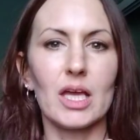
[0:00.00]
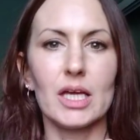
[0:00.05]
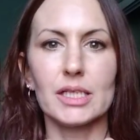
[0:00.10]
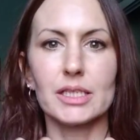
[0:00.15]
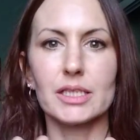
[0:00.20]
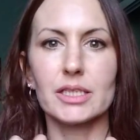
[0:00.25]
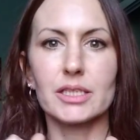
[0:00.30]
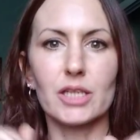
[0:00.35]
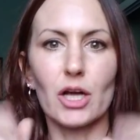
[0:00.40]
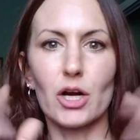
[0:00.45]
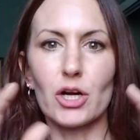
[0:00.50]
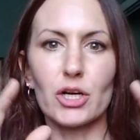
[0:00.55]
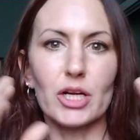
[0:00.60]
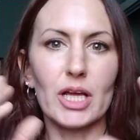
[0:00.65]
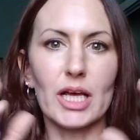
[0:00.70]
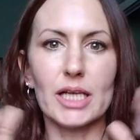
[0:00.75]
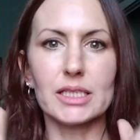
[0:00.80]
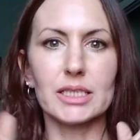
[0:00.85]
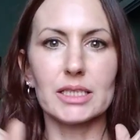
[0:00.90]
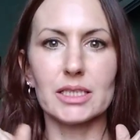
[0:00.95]

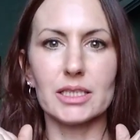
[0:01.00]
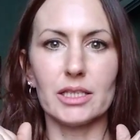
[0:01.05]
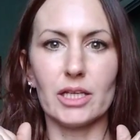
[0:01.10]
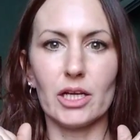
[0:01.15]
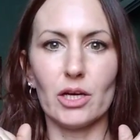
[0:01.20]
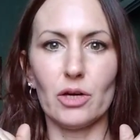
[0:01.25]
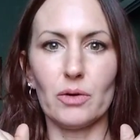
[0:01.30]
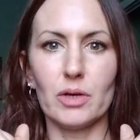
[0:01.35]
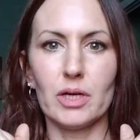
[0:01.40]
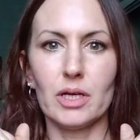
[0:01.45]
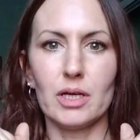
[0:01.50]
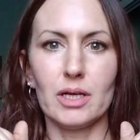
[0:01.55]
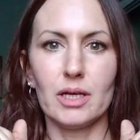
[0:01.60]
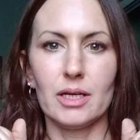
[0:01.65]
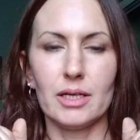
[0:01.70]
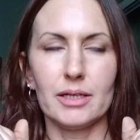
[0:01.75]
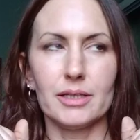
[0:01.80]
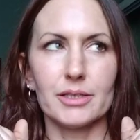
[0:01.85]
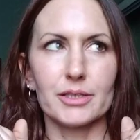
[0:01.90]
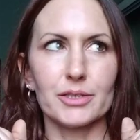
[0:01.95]
stardust, you know,
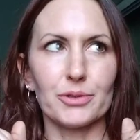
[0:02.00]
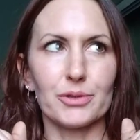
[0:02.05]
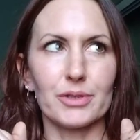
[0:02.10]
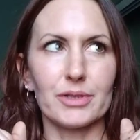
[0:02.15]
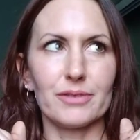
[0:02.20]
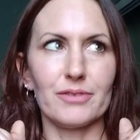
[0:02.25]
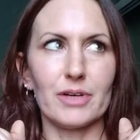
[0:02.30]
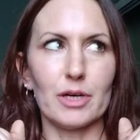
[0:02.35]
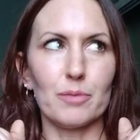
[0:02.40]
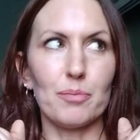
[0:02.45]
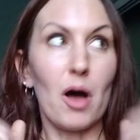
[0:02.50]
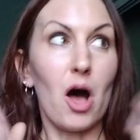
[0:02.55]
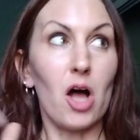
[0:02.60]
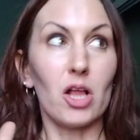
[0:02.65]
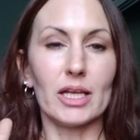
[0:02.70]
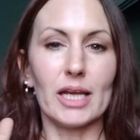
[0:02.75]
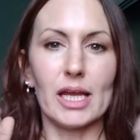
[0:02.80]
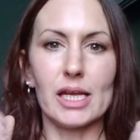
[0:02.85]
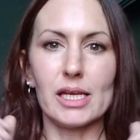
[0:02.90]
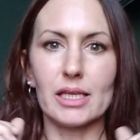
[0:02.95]
sort of
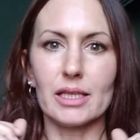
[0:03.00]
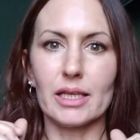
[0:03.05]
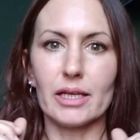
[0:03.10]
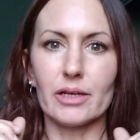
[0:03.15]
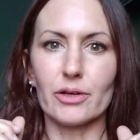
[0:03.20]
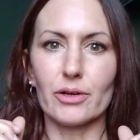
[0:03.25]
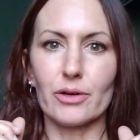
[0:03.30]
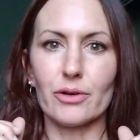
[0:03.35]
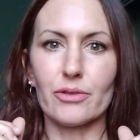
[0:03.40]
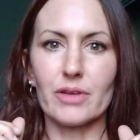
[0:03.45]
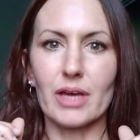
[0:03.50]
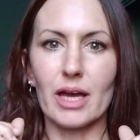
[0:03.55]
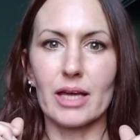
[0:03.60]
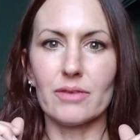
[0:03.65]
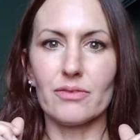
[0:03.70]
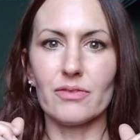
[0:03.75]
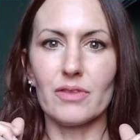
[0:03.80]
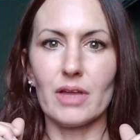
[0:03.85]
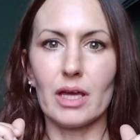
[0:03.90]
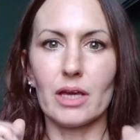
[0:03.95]
pollinating the earth kind
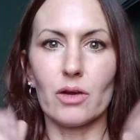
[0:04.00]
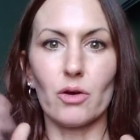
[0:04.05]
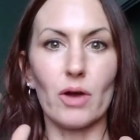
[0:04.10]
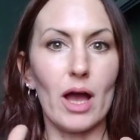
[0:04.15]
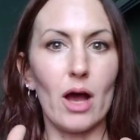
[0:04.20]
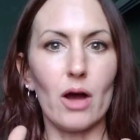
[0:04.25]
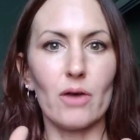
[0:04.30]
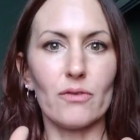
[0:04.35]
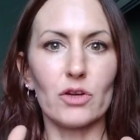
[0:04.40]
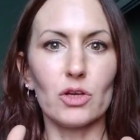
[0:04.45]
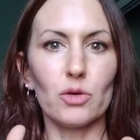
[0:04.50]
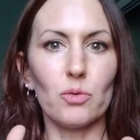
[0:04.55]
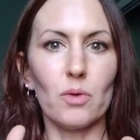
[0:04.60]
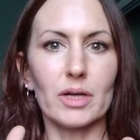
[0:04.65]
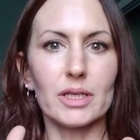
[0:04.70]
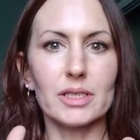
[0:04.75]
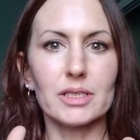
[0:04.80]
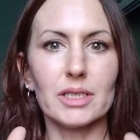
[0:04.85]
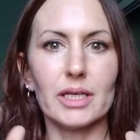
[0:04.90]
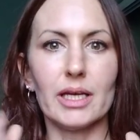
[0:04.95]
of thing, or however you want
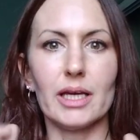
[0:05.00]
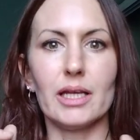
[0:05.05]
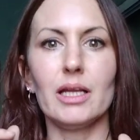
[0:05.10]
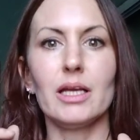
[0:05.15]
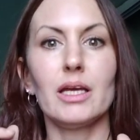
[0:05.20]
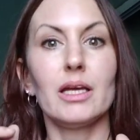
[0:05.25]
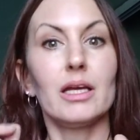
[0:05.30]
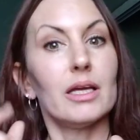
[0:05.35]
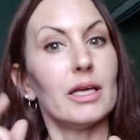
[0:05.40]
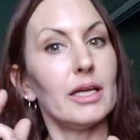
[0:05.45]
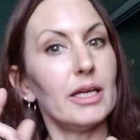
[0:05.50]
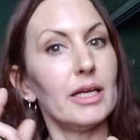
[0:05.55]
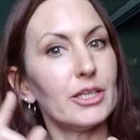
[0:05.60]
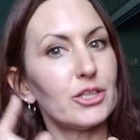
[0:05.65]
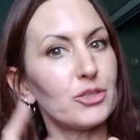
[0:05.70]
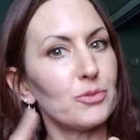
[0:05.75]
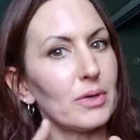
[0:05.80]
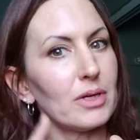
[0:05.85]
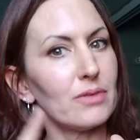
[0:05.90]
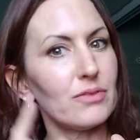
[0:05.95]
to see it,
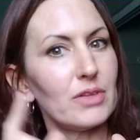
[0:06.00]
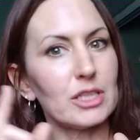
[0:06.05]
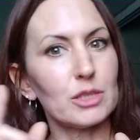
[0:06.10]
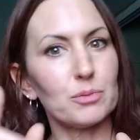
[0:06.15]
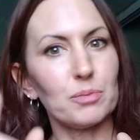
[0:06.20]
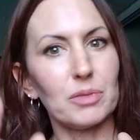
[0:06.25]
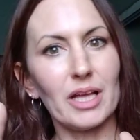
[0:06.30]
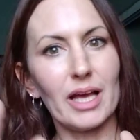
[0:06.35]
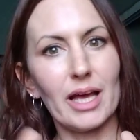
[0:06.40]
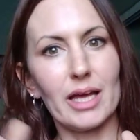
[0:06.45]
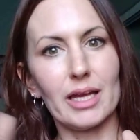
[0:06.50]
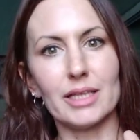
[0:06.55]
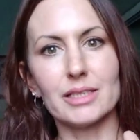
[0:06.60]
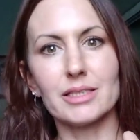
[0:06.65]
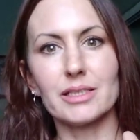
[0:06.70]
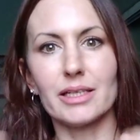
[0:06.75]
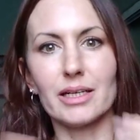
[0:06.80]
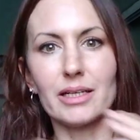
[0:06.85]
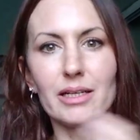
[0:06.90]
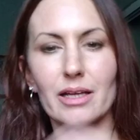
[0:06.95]
each one of these planets
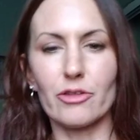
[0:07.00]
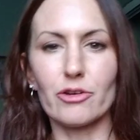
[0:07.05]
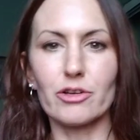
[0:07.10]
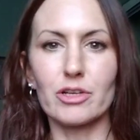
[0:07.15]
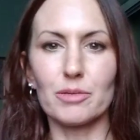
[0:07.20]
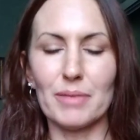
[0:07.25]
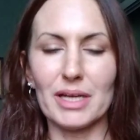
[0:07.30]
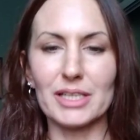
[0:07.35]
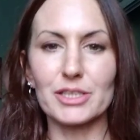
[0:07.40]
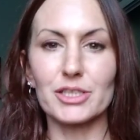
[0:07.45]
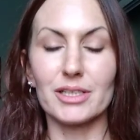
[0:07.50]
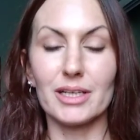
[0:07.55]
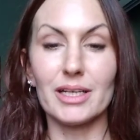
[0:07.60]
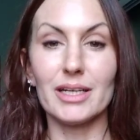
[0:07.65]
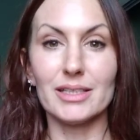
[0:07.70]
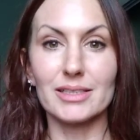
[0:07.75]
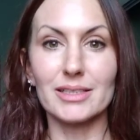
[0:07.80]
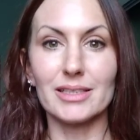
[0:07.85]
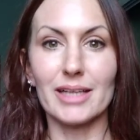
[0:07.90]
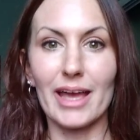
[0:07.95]
in another dimension
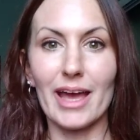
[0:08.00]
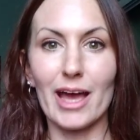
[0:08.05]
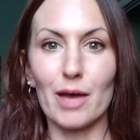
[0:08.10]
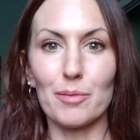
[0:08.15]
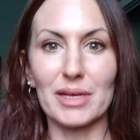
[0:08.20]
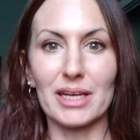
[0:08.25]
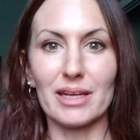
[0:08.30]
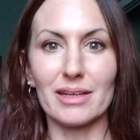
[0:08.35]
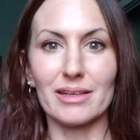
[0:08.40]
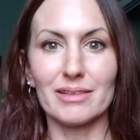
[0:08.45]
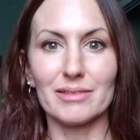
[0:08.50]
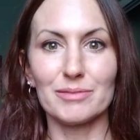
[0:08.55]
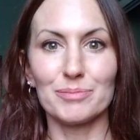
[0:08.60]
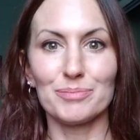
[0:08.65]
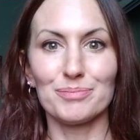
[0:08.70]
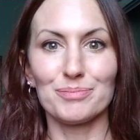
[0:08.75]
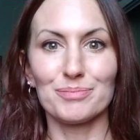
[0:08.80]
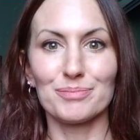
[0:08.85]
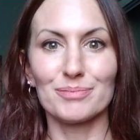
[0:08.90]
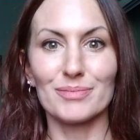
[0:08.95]
is inhabited.
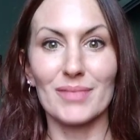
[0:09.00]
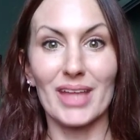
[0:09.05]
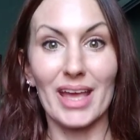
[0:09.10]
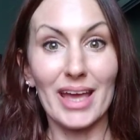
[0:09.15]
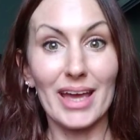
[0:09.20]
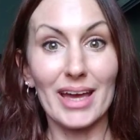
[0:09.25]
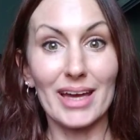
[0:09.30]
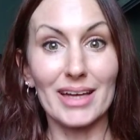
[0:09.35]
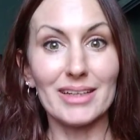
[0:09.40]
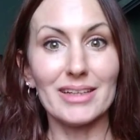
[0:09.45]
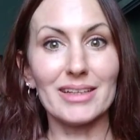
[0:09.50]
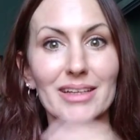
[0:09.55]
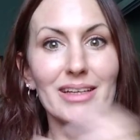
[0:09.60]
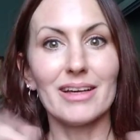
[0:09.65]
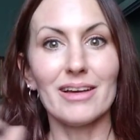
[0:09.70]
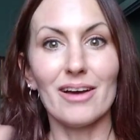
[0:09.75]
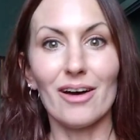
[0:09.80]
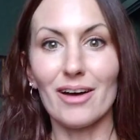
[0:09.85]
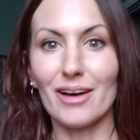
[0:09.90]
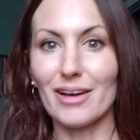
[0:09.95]
And
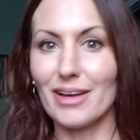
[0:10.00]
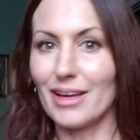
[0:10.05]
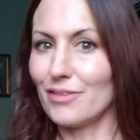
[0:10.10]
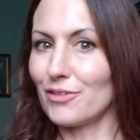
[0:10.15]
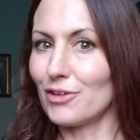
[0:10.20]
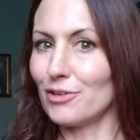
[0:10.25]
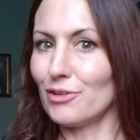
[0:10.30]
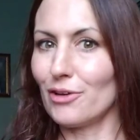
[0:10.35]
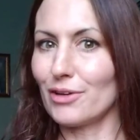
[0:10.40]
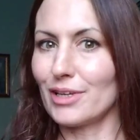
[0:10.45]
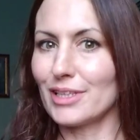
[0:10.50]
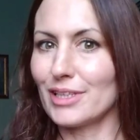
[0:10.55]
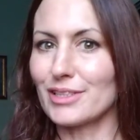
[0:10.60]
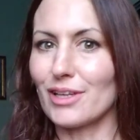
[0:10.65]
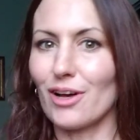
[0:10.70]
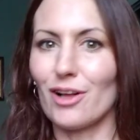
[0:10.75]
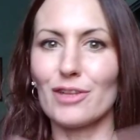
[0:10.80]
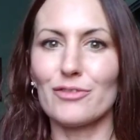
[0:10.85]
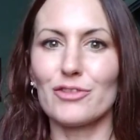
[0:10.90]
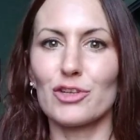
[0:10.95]
if you notice,
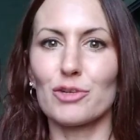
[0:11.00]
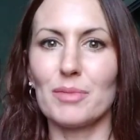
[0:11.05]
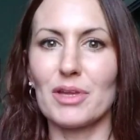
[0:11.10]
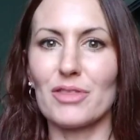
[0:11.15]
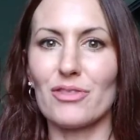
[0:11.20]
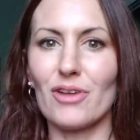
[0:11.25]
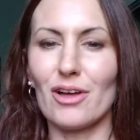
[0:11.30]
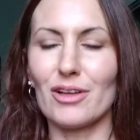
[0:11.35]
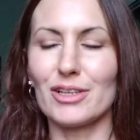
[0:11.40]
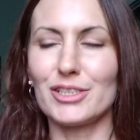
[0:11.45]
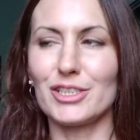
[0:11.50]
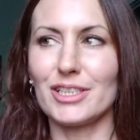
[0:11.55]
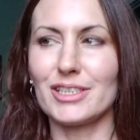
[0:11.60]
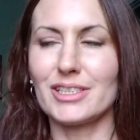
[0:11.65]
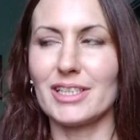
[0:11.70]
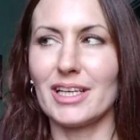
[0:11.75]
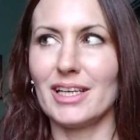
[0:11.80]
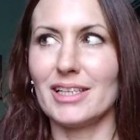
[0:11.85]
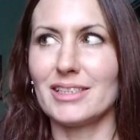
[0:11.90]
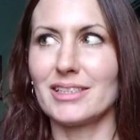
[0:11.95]
all of their mythology
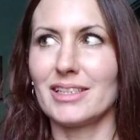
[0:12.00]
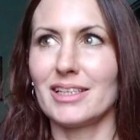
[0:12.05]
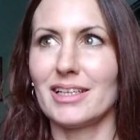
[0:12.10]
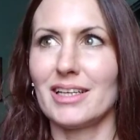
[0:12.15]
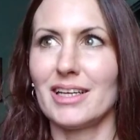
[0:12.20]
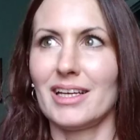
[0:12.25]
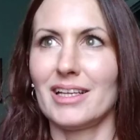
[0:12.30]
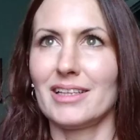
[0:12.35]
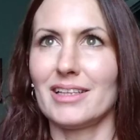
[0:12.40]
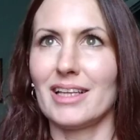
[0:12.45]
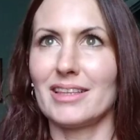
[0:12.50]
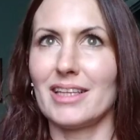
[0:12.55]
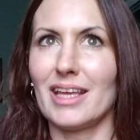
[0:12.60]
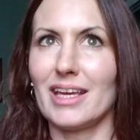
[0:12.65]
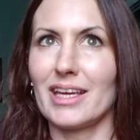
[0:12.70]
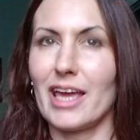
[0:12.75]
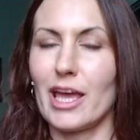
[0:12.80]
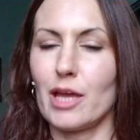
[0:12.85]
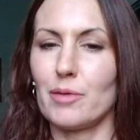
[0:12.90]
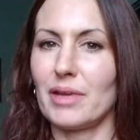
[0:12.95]
says that they
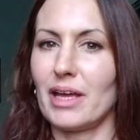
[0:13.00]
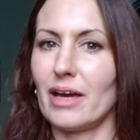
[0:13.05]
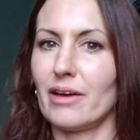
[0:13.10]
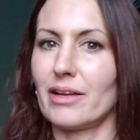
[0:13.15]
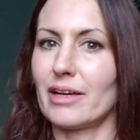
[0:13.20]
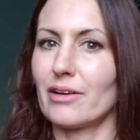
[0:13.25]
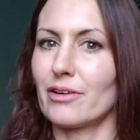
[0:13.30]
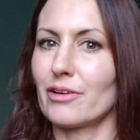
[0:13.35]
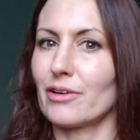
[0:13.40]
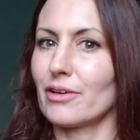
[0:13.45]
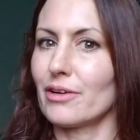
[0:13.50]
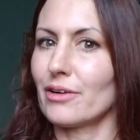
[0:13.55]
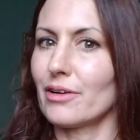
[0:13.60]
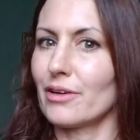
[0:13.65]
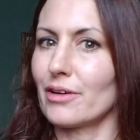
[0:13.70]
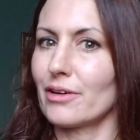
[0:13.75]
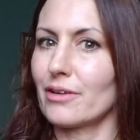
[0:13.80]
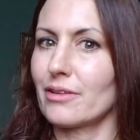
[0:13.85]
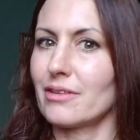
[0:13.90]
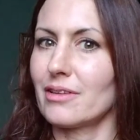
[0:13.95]
came down here to
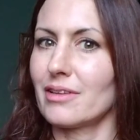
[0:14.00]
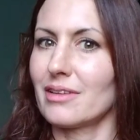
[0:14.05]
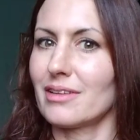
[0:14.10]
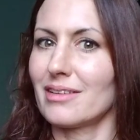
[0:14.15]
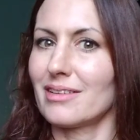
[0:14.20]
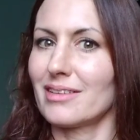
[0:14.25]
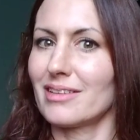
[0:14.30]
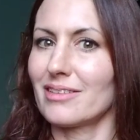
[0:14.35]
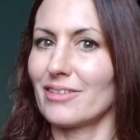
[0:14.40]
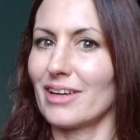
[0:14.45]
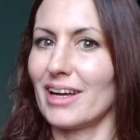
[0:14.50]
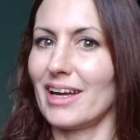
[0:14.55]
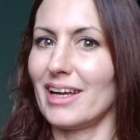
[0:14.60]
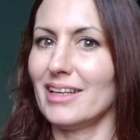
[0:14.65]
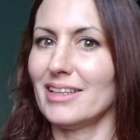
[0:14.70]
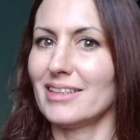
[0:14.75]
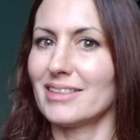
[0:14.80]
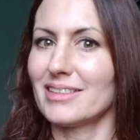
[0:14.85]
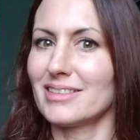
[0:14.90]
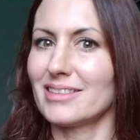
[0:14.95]
Earth, right,